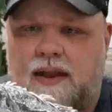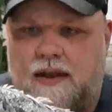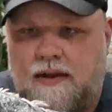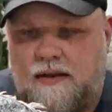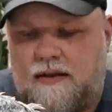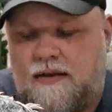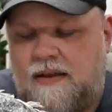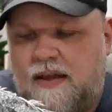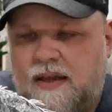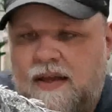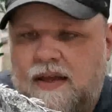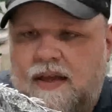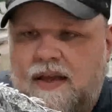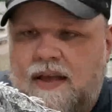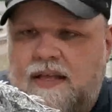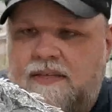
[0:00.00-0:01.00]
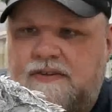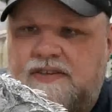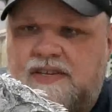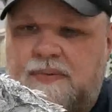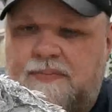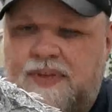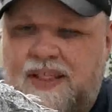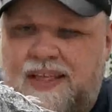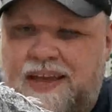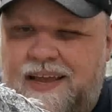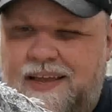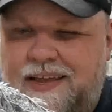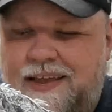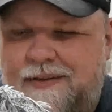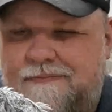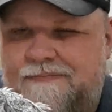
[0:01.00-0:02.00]
and there's something
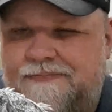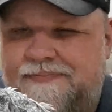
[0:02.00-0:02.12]
like